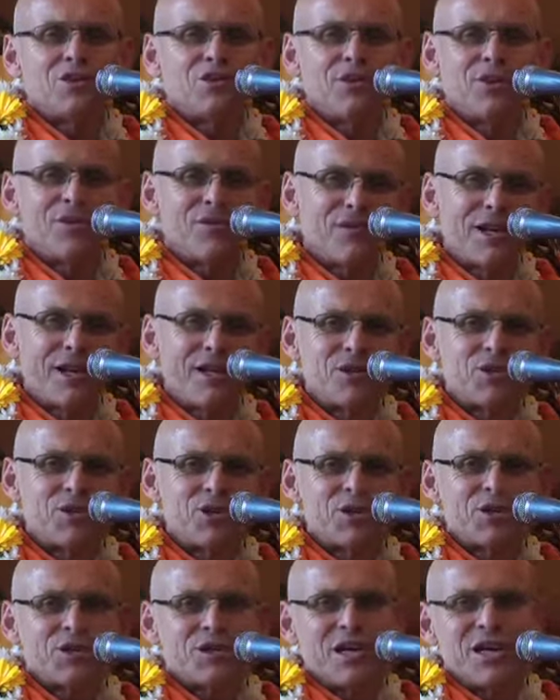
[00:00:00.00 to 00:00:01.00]
or
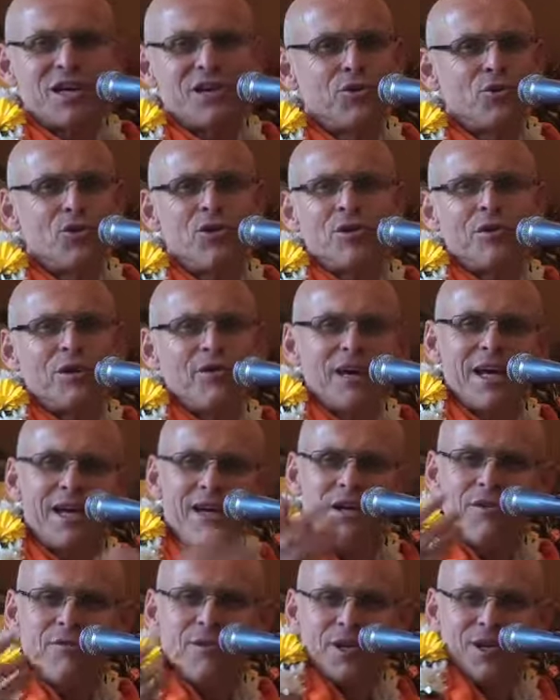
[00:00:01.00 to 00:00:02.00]
Rajasthan or
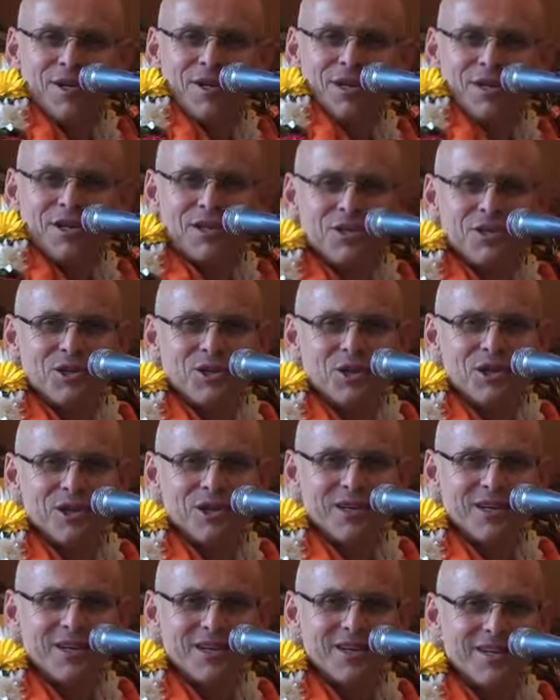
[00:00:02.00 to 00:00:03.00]
anywhere in India,
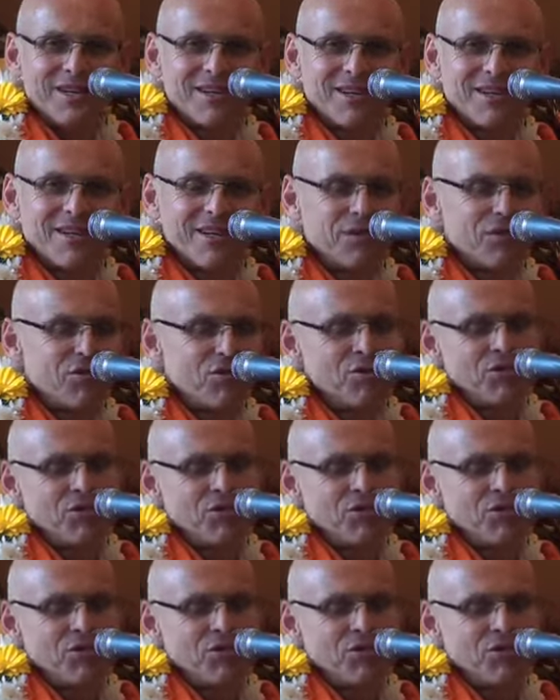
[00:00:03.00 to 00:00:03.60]
right?